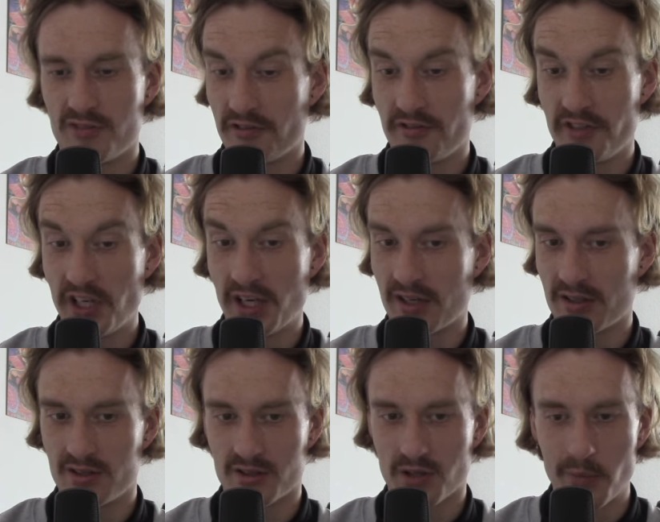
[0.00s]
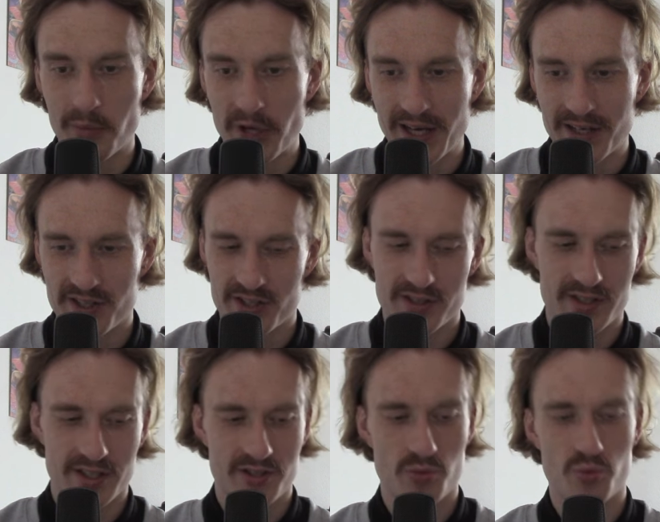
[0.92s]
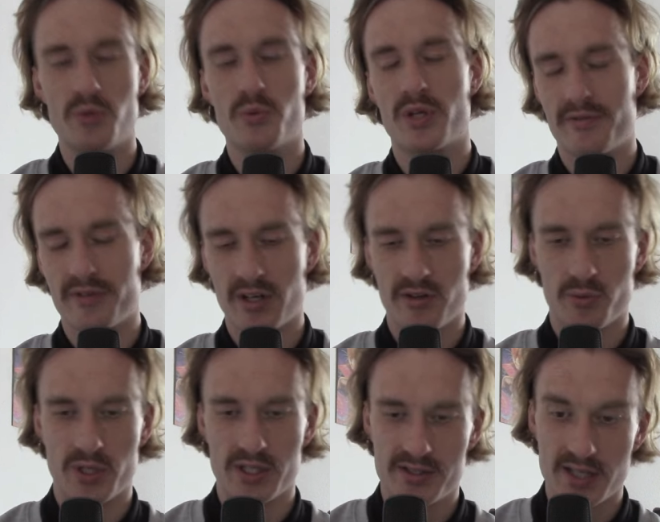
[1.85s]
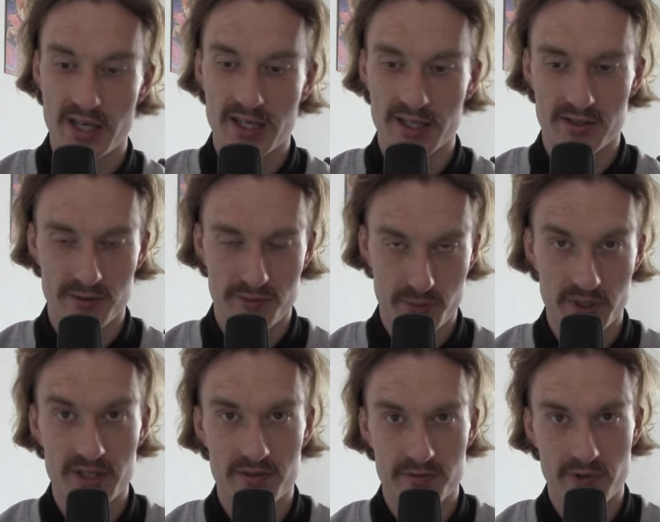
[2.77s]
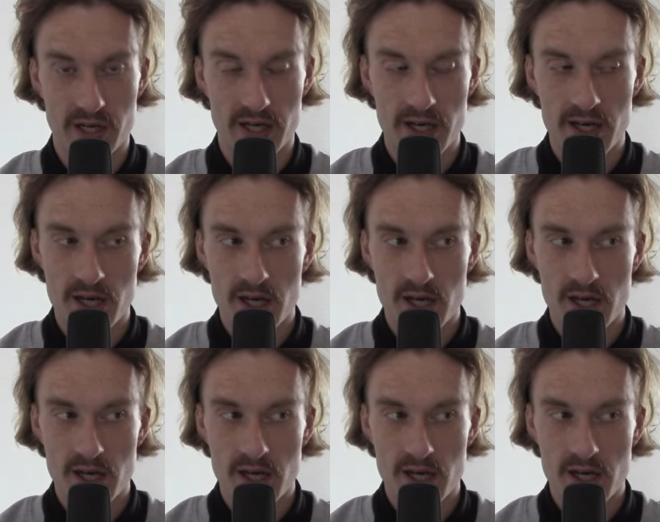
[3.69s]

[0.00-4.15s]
vehicle combination that we would have otherwise taken if we didn't fly.